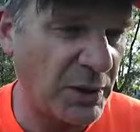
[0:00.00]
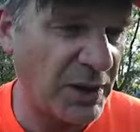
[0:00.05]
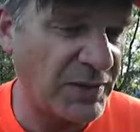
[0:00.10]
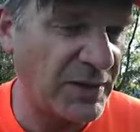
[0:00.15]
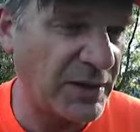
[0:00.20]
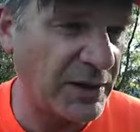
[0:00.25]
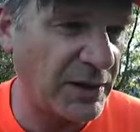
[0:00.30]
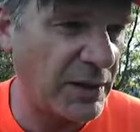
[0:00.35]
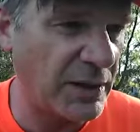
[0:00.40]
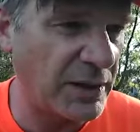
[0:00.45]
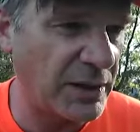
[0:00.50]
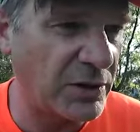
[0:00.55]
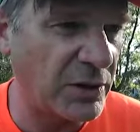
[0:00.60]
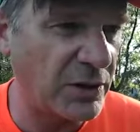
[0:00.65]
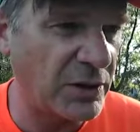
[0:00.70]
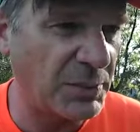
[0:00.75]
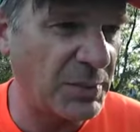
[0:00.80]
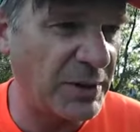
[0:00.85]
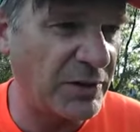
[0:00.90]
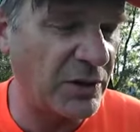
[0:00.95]
I think it
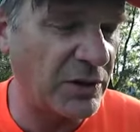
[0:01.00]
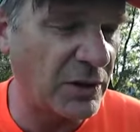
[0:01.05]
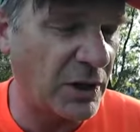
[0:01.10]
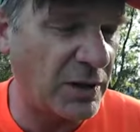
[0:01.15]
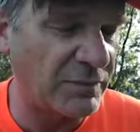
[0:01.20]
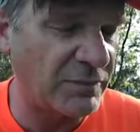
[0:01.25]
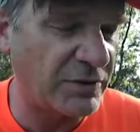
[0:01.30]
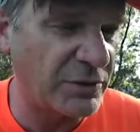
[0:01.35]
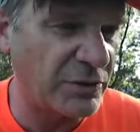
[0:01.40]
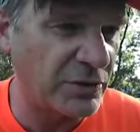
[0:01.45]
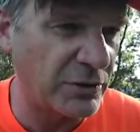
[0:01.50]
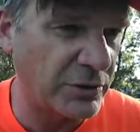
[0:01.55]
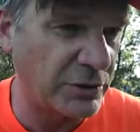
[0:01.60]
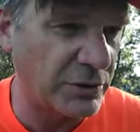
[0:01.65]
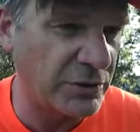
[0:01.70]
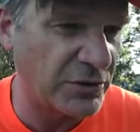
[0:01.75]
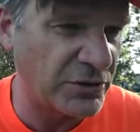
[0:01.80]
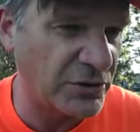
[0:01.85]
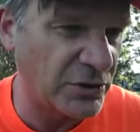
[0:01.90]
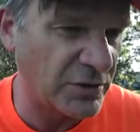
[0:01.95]
could have been the
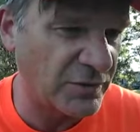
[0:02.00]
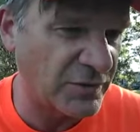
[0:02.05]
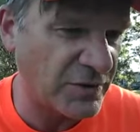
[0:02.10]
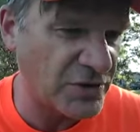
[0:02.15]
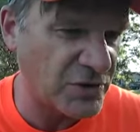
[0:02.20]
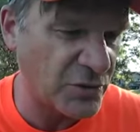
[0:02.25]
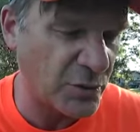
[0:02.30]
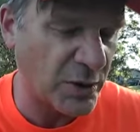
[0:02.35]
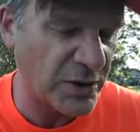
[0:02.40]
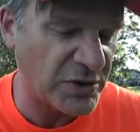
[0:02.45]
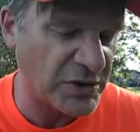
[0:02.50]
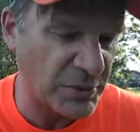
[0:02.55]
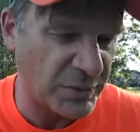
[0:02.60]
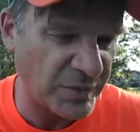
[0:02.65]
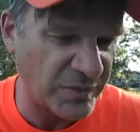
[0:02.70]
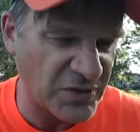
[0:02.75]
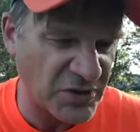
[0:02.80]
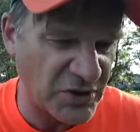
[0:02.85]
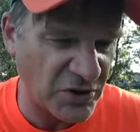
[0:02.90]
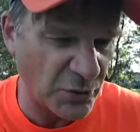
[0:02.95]
Convoluted Universe or one, some
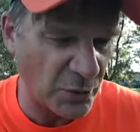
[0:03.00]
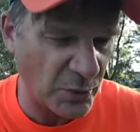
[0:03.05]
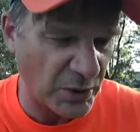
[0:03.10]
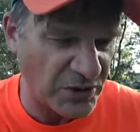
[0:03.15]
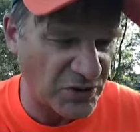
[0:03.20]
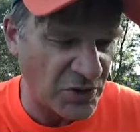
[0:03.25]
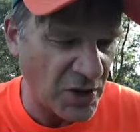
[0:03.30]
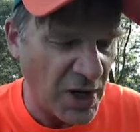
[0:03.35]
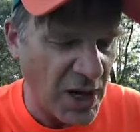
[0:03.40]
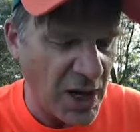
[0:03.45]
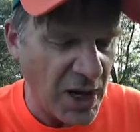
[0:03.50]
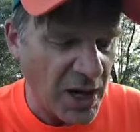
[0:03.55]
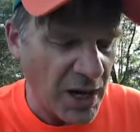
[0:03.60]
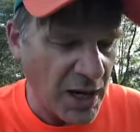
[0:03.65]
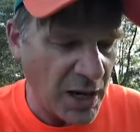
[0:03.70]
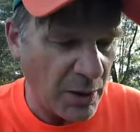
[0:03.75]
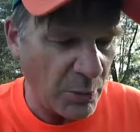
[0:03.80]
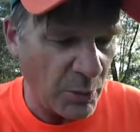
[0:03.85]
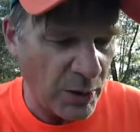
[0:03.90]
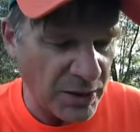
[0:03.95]
of his other ones,
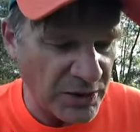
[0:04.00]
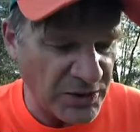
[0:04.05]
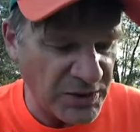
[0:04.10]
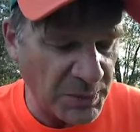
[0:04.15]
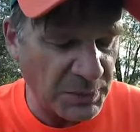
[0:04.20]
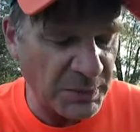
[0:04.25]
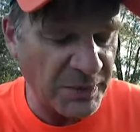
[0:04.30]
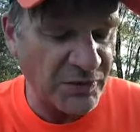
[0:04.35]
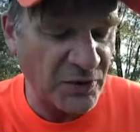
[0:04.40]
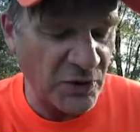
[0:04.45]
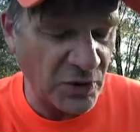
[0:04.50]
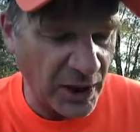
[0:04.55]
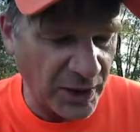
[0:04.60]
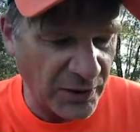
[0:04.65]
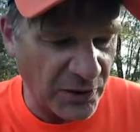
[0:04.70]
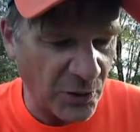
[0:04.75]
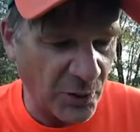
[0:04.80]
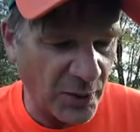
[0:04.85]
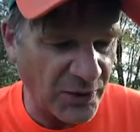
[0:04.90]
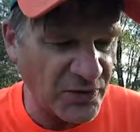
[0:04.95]
uh, one, some of her
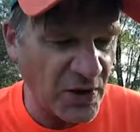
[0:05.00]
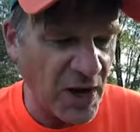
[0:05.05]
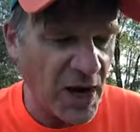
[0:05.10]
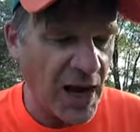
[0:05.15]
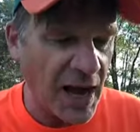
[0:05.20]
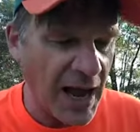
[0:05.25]
other ones.